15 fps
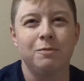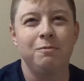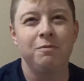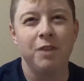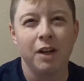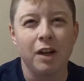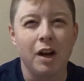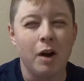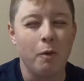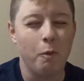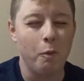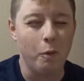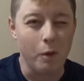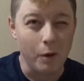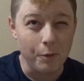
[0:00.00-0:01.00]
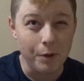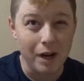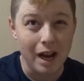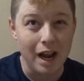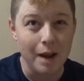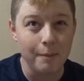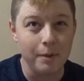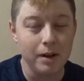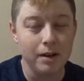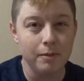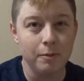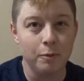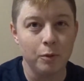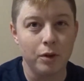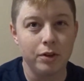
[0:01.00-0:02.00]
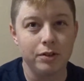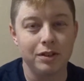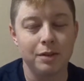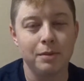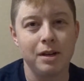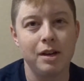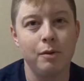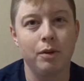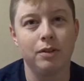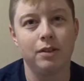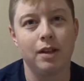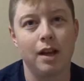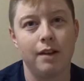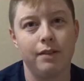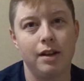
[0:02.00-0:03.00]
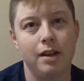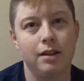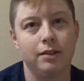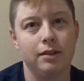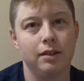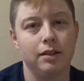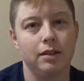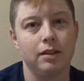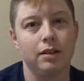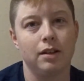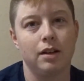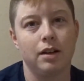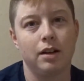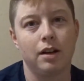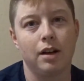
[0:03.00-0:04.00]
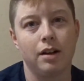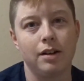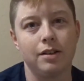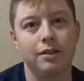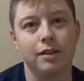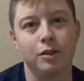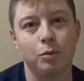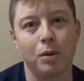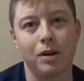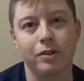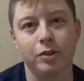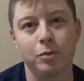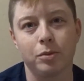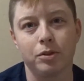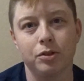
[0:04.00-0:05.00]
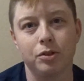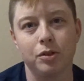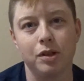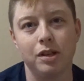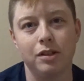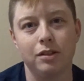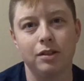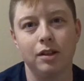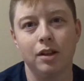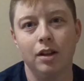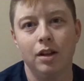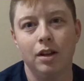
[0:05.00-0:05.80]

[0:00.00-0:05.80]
figure out what would happen while he's there, but he wants to have it as honest as possible. So he's